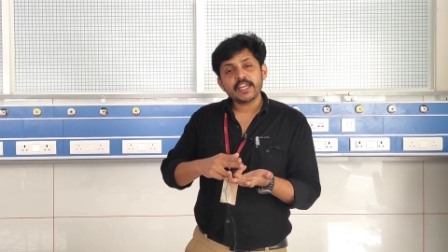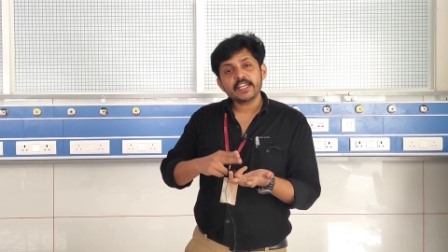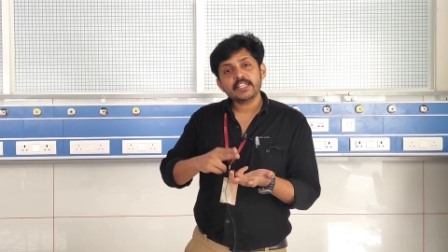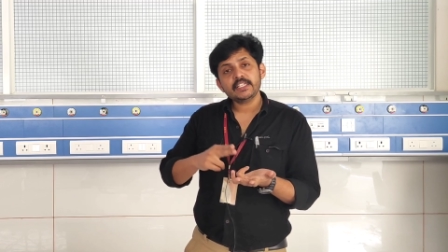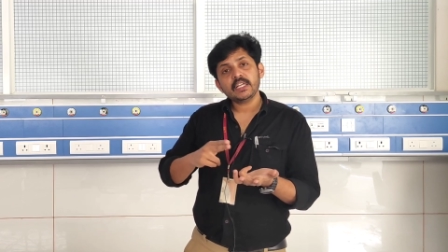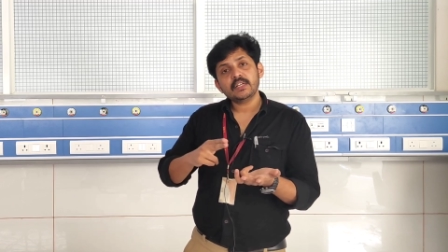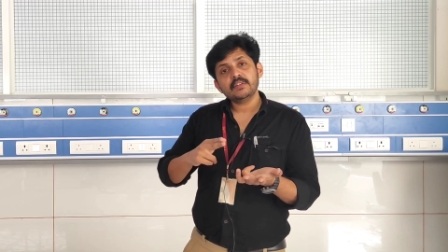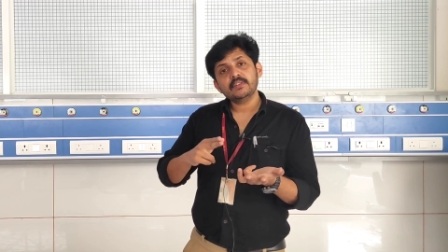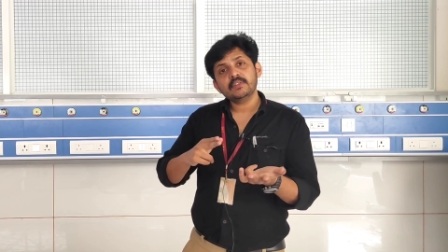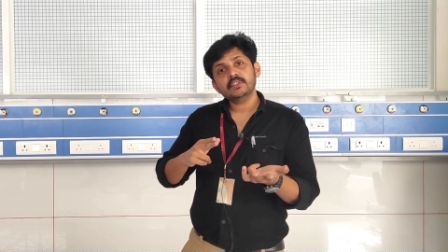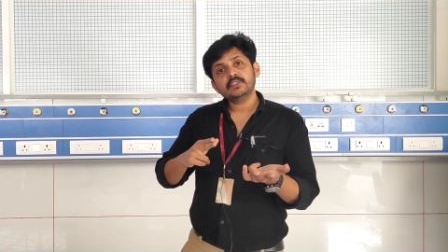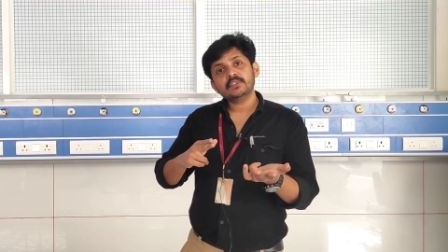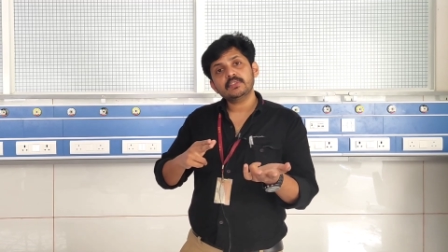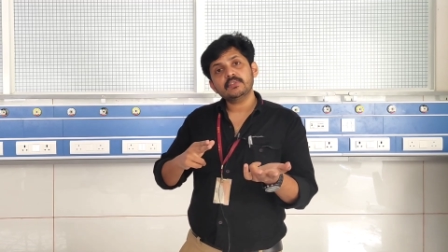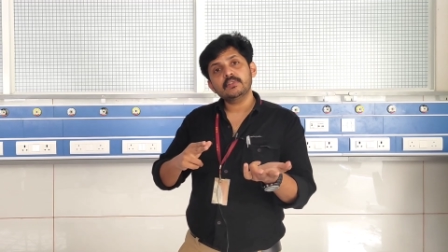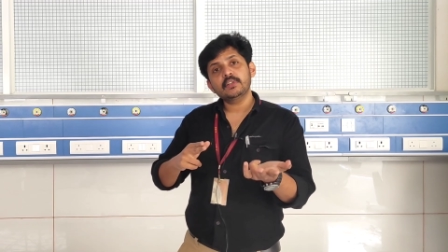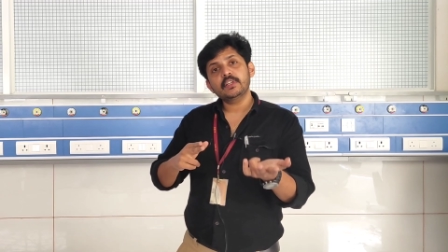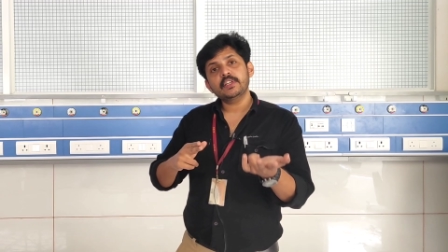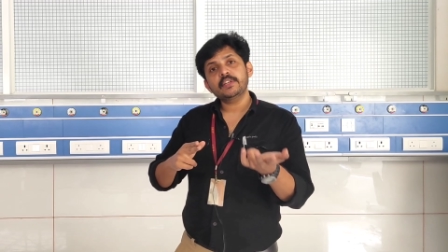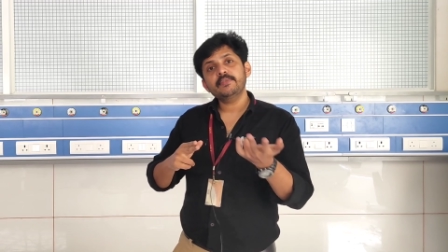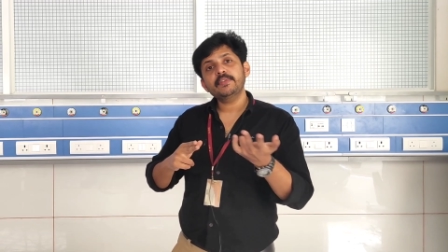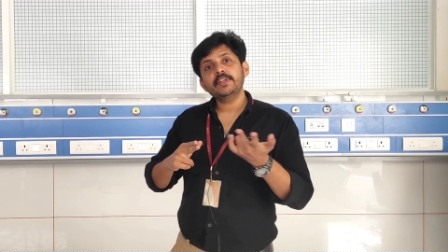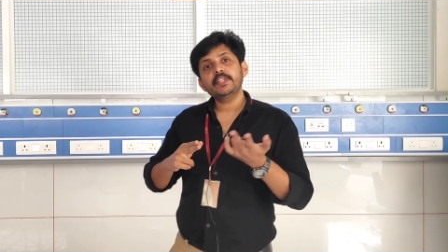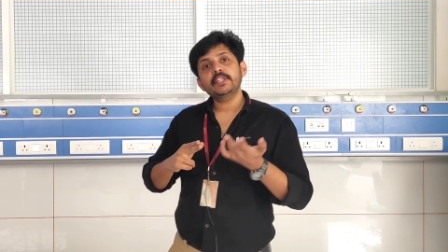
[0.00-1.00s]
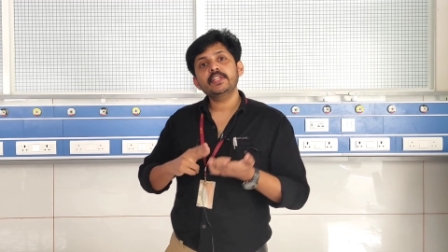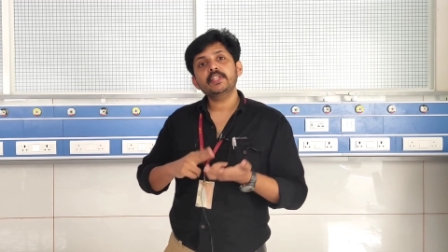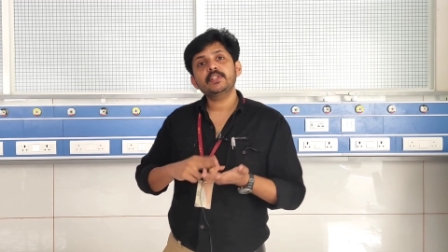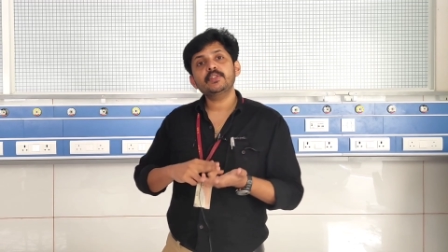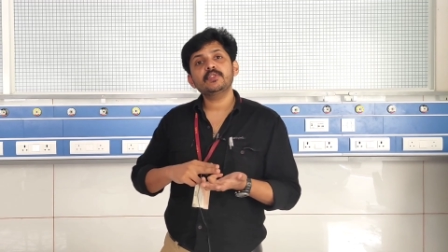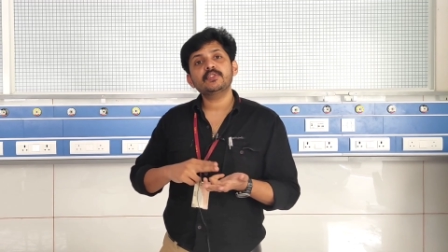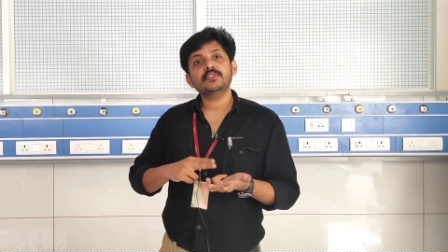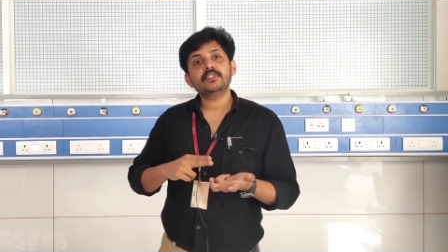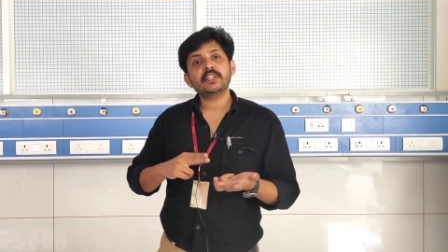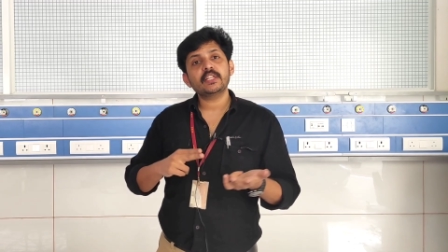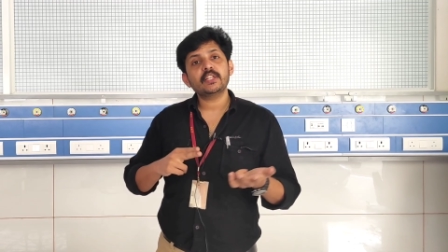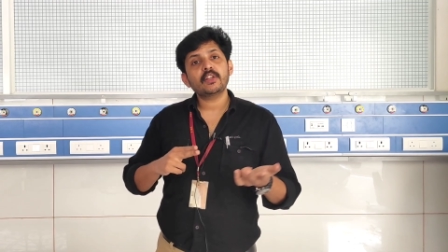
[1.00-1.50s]
8 hours only we need
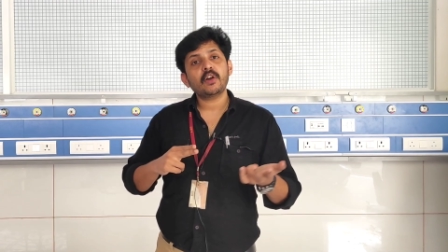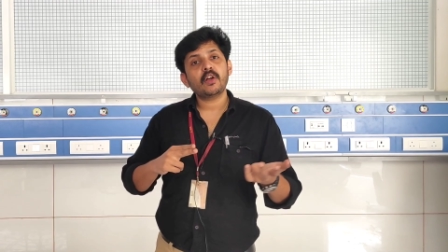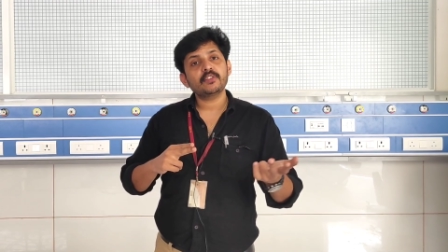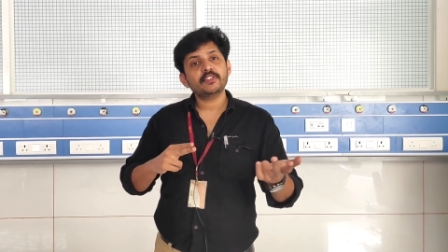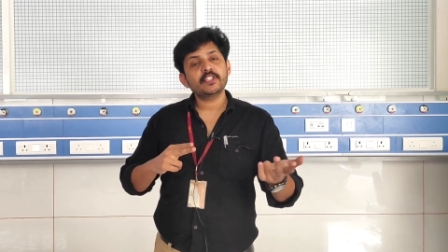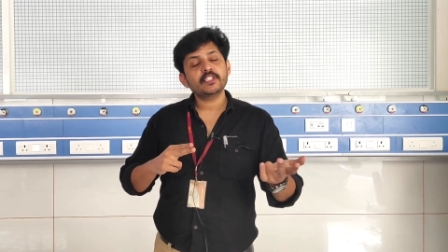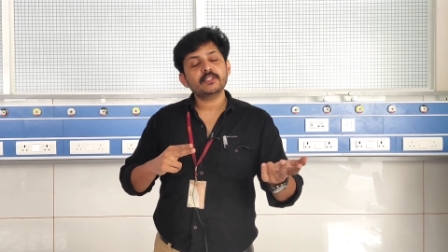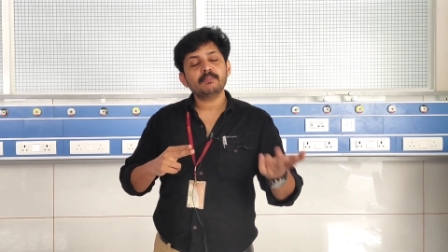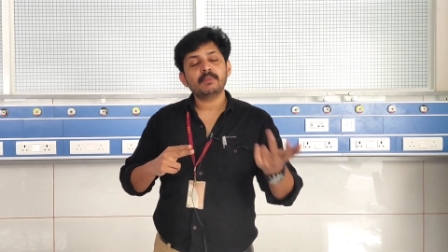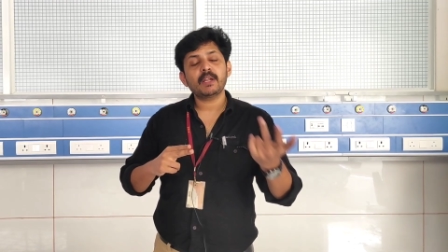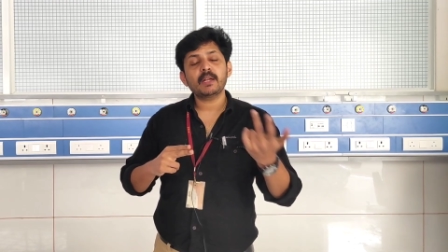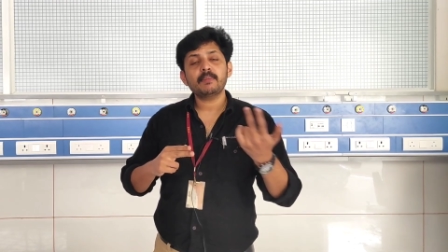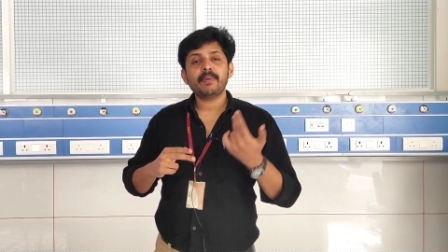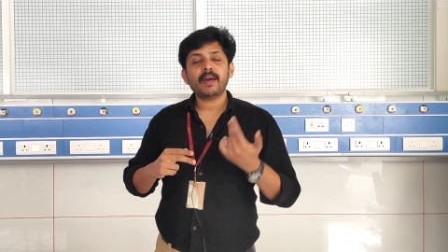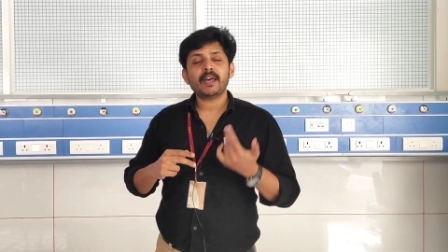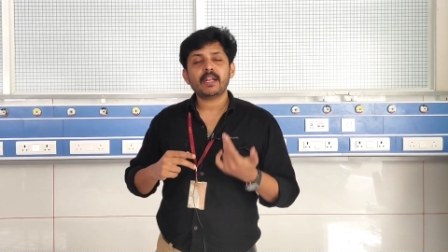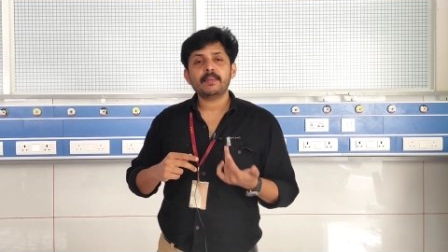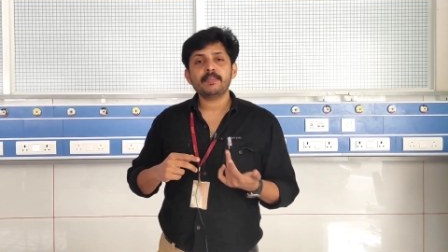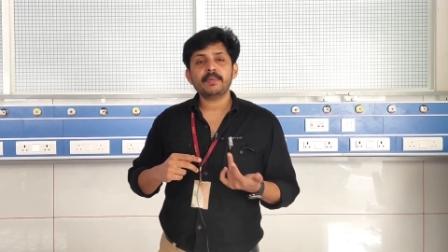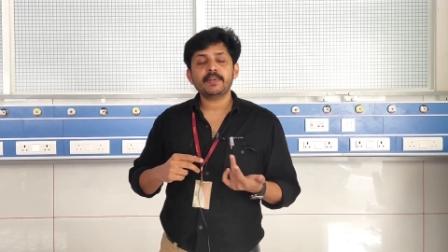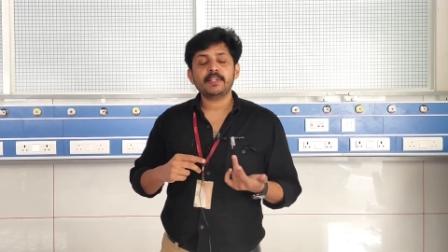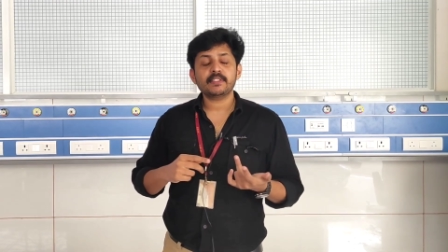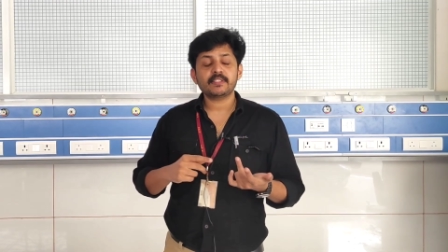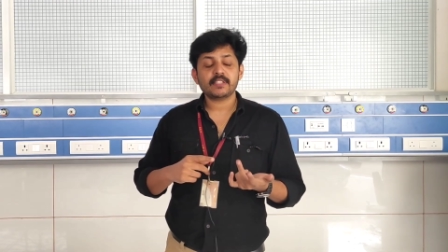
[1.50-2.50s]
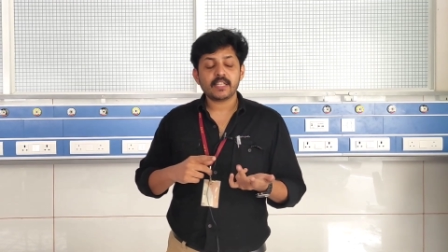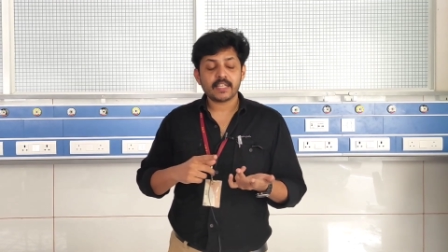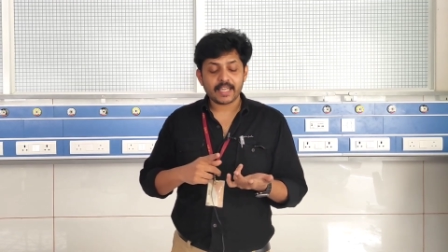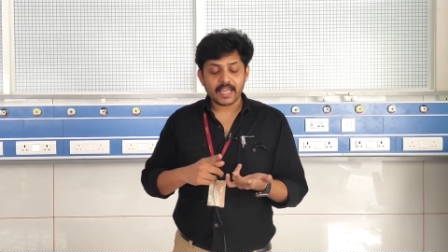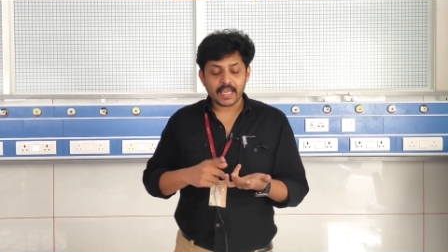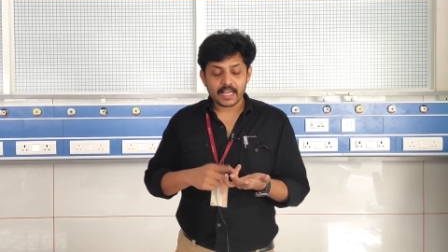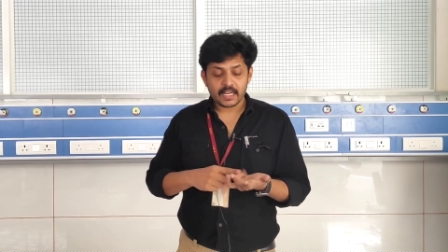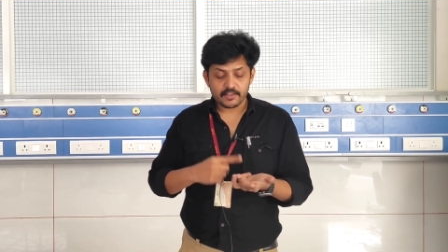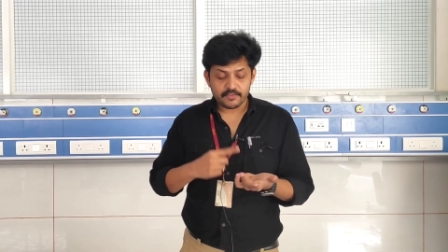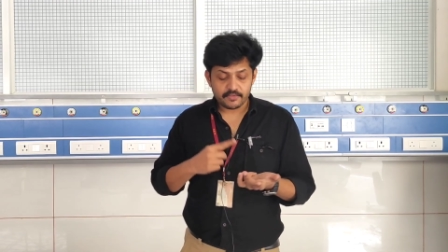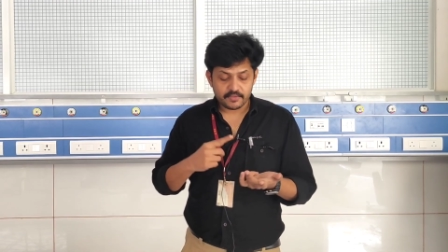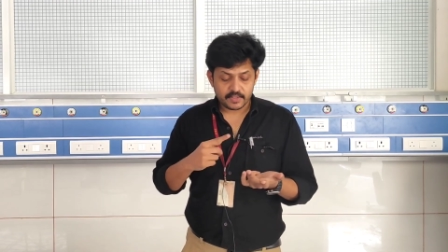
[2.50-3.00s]
to send all these blood parameters like
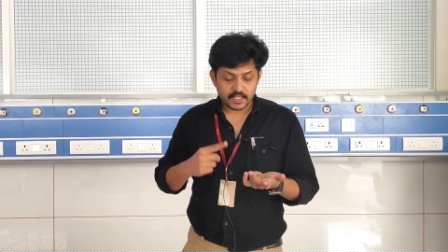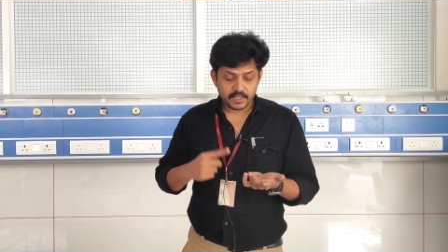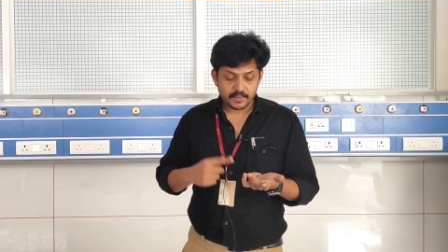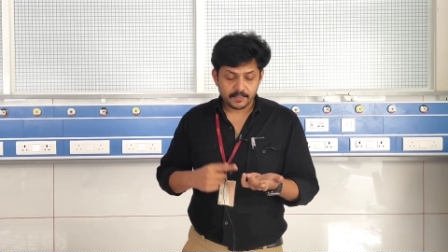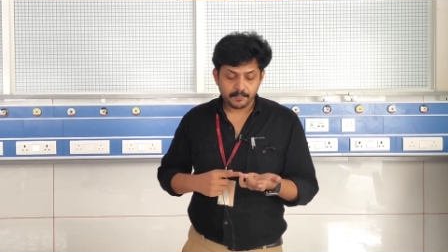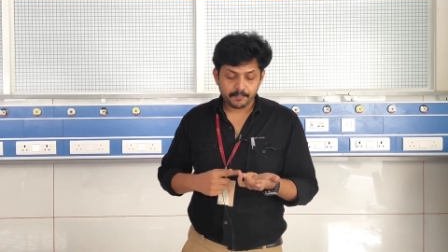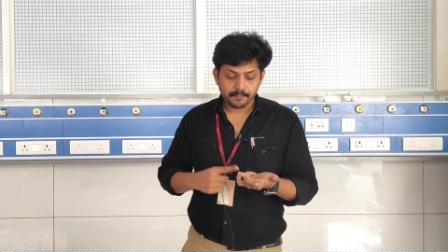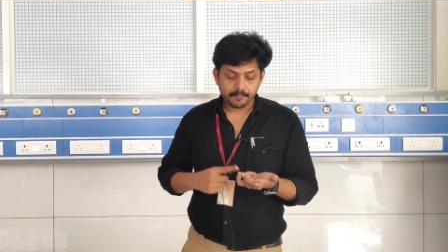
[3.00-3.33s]
lft